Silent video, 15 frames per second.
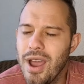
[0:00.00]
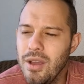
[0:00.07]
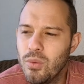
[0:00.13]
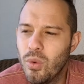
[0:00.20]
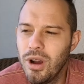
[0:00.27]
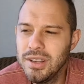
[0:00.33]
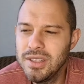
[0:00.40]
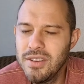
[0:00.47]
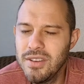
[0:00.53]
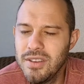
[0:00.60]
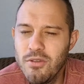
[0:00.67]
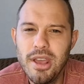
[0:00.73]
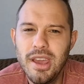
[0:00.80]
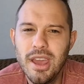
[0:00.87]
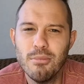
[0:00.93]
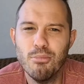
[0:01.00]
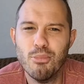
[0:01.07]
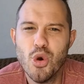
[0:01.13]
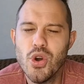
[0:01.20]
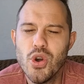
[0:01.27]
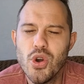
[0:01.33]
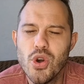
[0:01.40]
why why is everybody
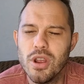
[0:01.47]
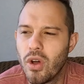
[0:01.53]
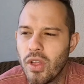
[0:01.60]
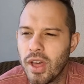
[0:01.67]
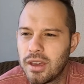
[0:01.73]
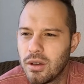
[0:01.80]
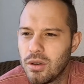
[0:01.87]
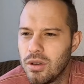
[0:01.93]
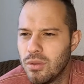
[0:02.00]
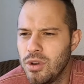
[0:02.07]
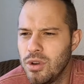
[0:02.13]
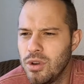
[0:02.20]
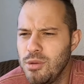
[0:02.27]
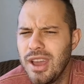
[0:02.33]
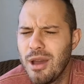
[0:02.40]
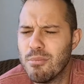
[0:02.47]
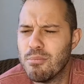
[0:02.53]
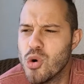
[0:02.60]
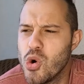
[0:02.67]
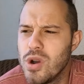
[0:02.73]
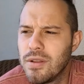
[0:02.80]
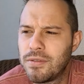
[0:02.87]
getting booted? Like, what do you mean you
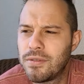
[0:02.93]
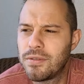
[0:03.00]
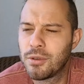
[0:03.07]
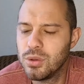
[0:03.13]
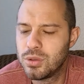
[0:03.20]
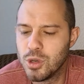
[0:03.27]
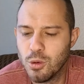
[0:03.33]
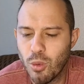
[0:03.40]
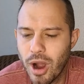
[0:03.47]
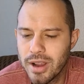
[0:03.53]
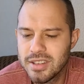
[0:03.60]
get booted from YouTube?